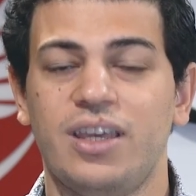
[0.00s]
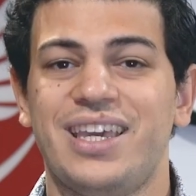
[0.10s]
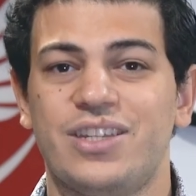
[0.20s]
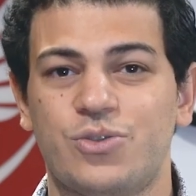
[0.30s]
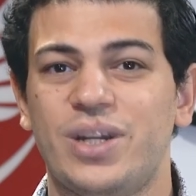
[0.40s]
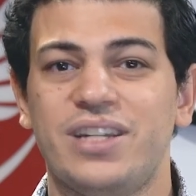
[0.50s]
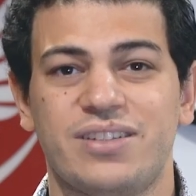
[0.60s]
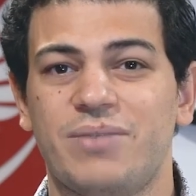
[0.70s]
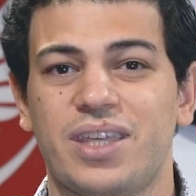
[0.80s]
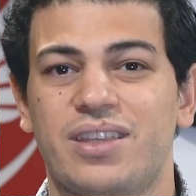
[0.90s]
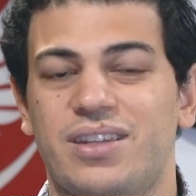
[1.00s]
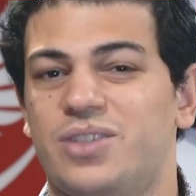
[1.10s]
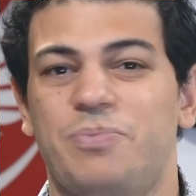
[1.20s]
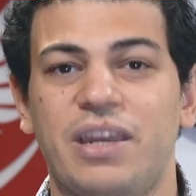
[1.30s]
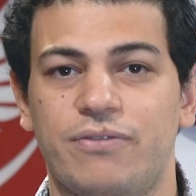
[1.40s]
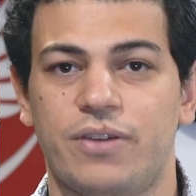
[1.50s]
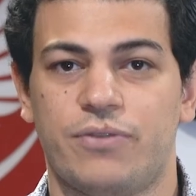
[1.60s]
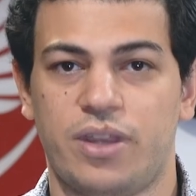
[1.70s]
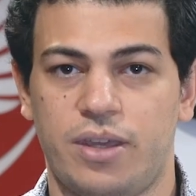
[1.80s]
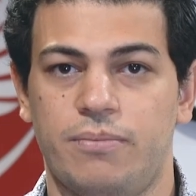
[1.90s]
is really something that is painful
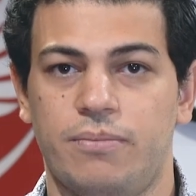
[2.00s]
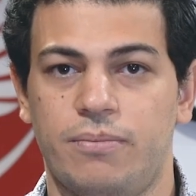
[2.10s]
for them.